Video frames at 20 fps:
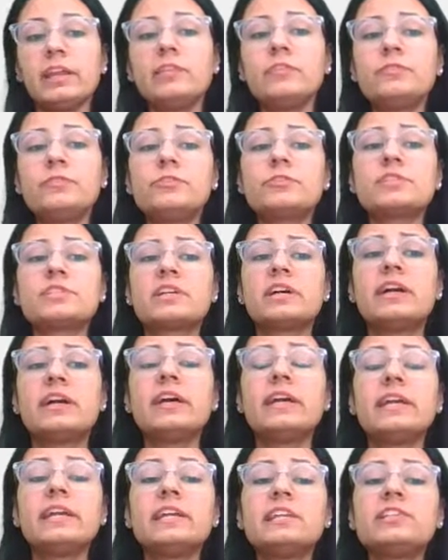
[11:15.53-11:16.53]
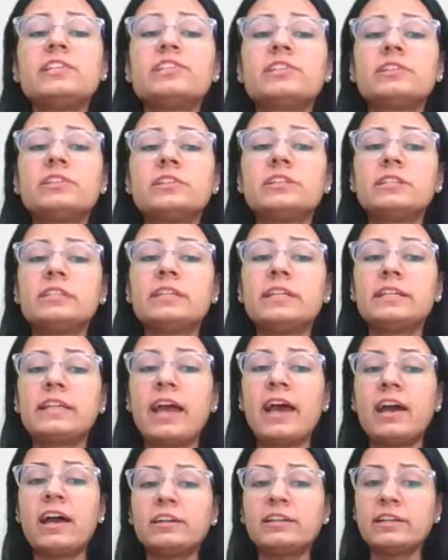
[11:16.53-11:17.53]
Influenza. In general,
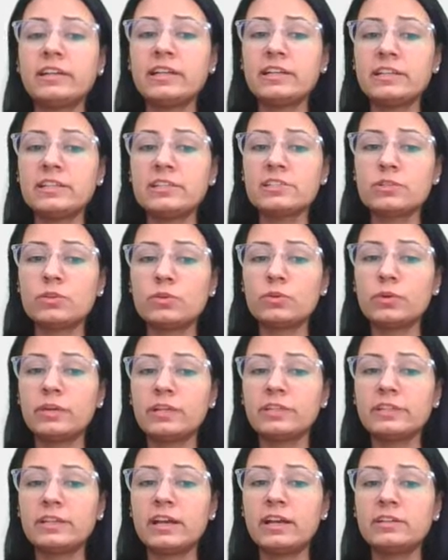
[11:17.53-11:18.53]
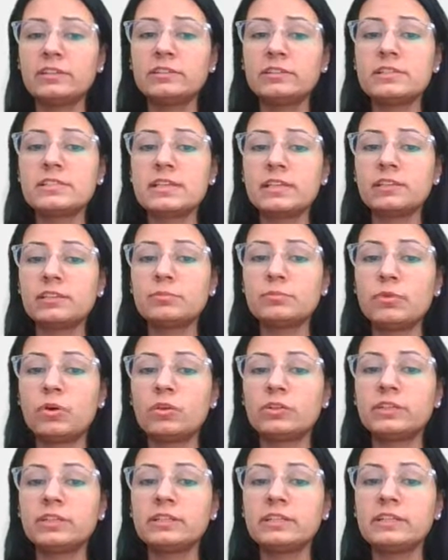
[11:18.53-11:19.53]
attack rate is low in the adults and the
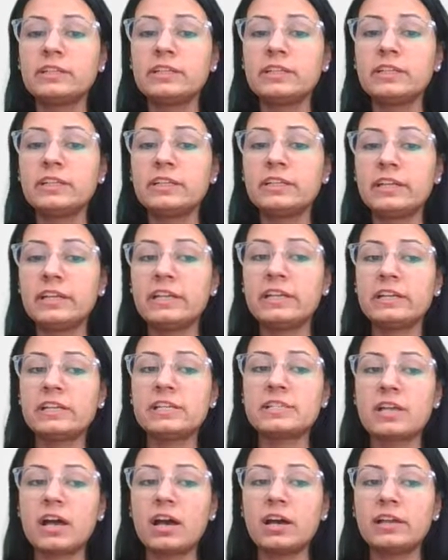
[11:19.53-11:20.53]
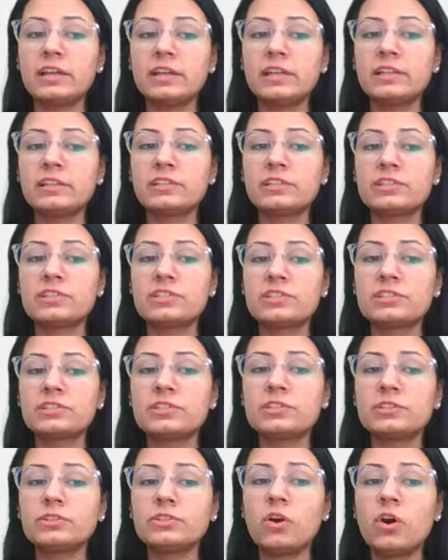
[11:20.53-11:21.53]
mortality rate is high in the
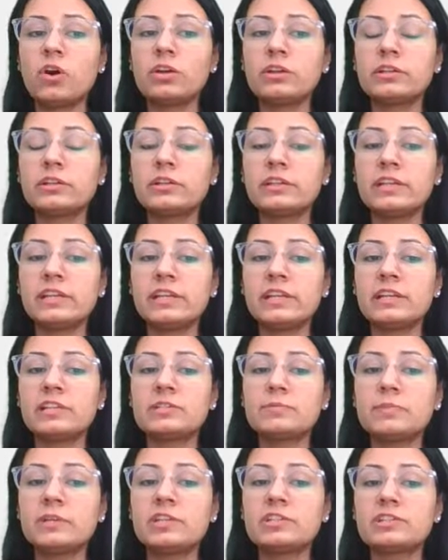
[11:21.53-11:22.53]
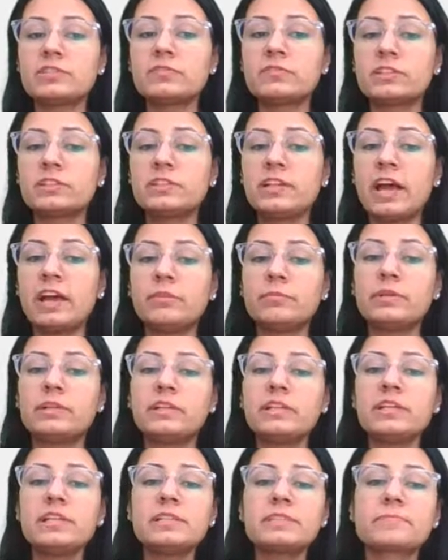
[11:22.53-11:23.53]
children, older age, patient with the
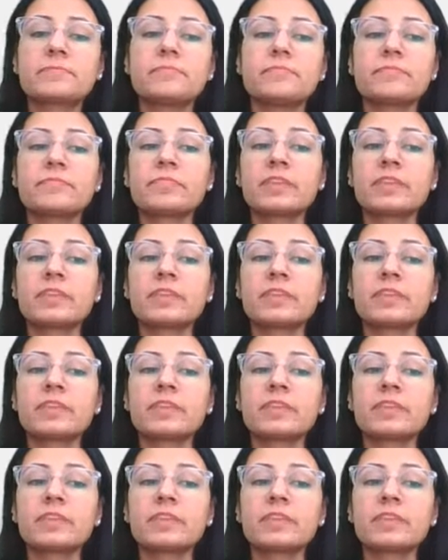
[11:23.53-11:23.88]
diabetes